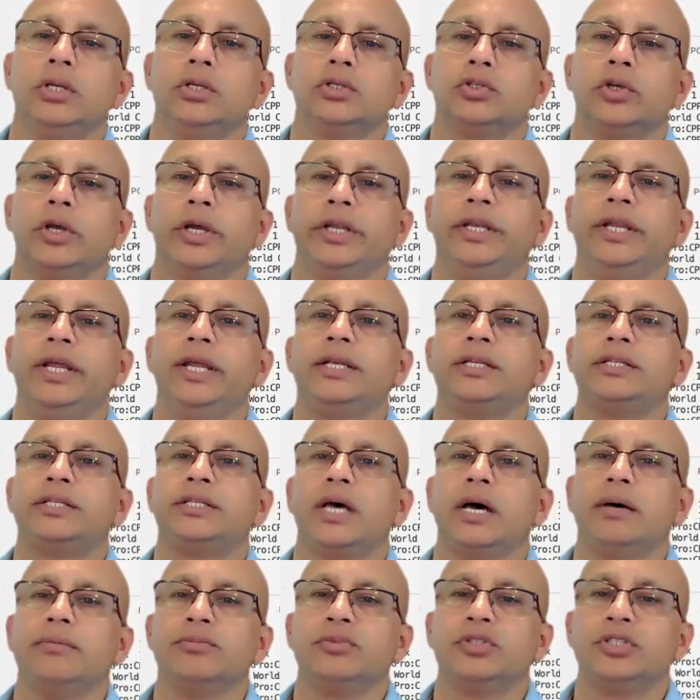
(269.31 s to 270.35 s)
So it did
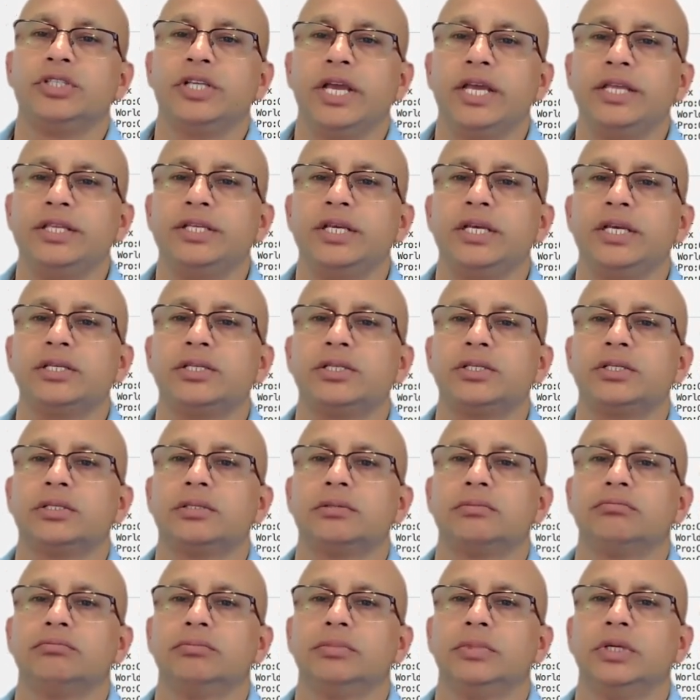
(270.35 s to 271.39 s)
some
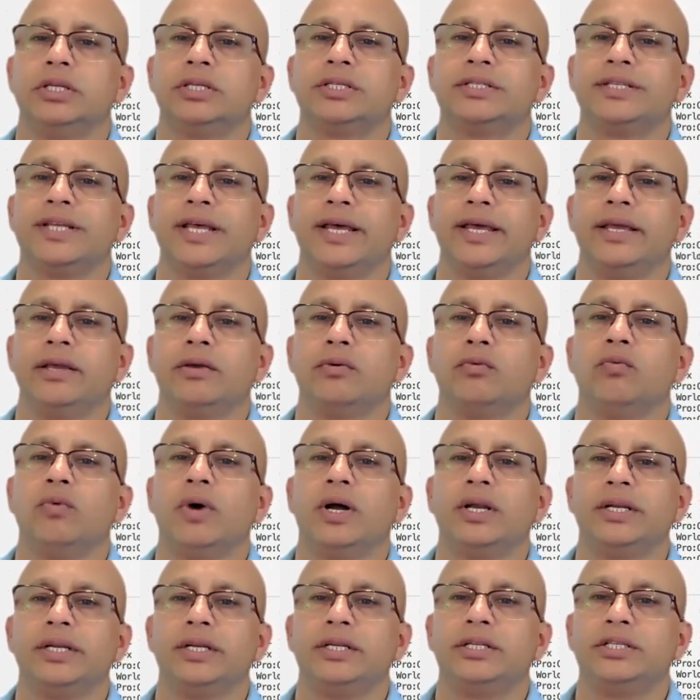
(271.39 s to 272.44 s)
changes. It's saying
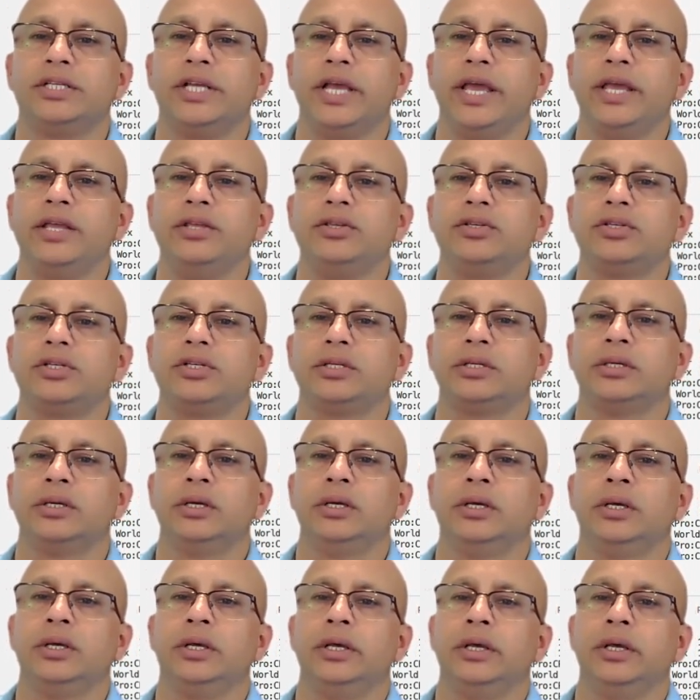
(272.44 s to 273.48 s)
what it changed.
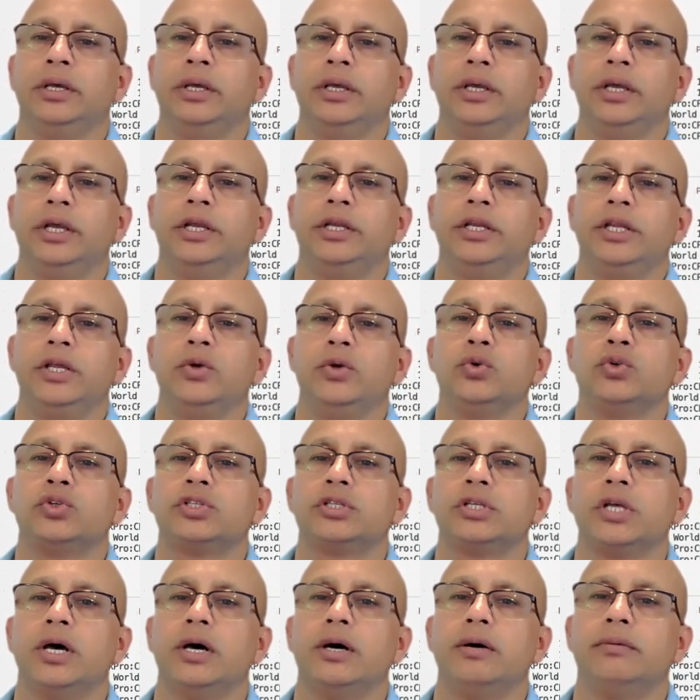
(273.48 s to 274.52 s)
It used
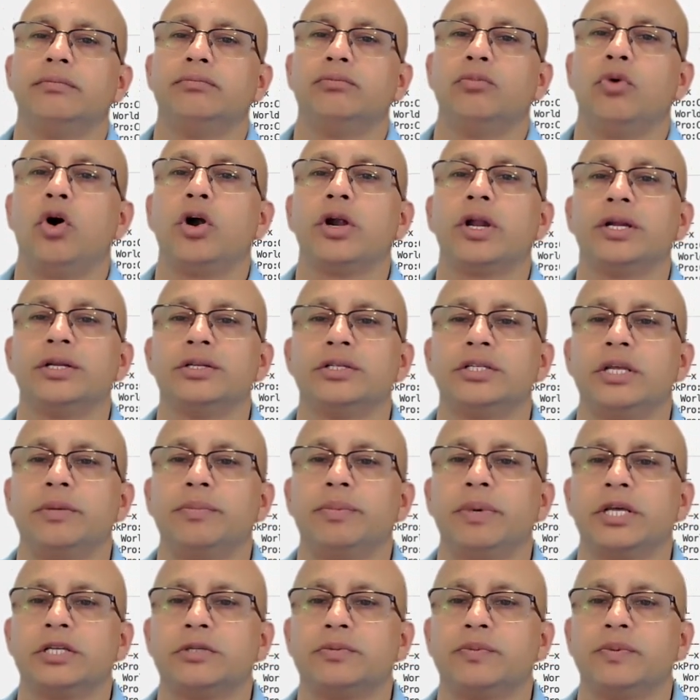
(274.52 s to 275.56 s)
some modern
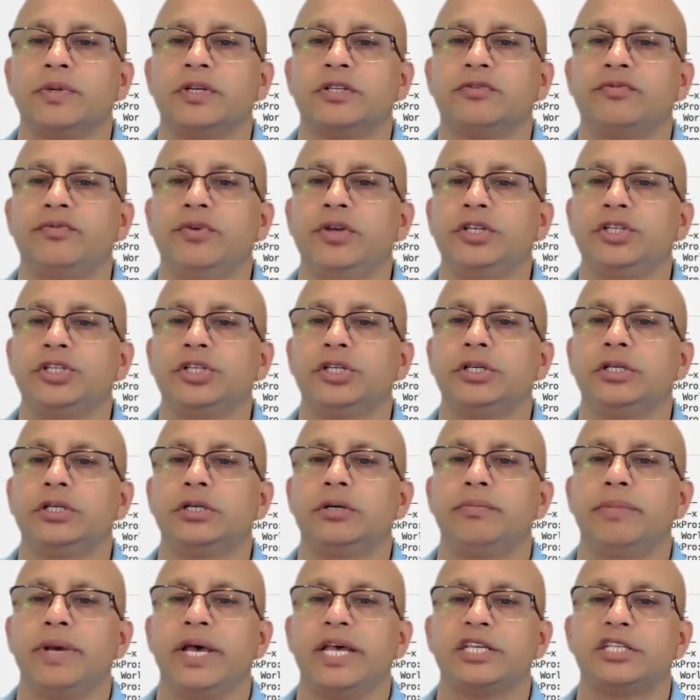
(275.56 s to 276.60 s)
C++
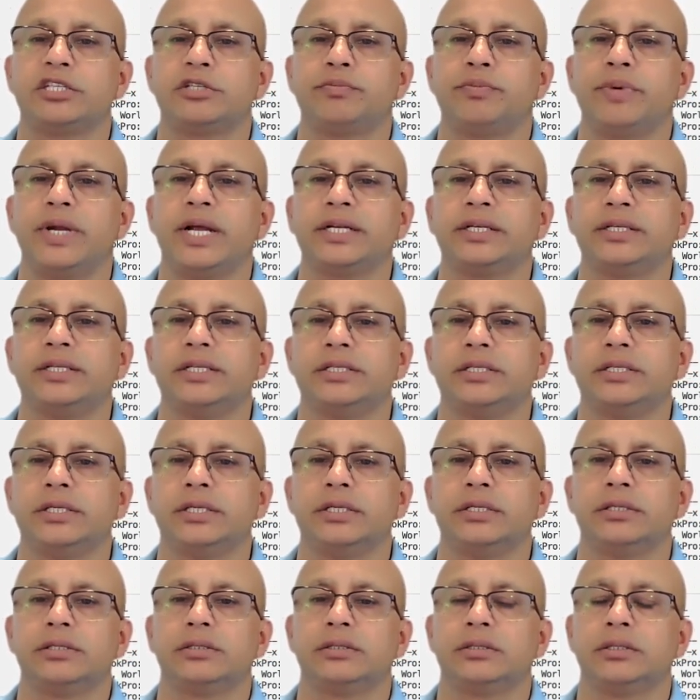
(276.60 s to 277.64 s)
feature, best
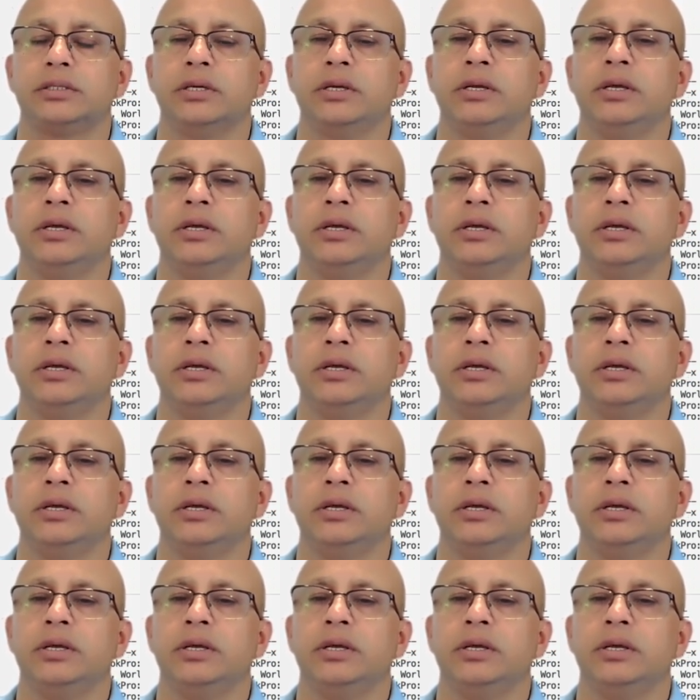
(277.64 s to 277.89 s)
practices,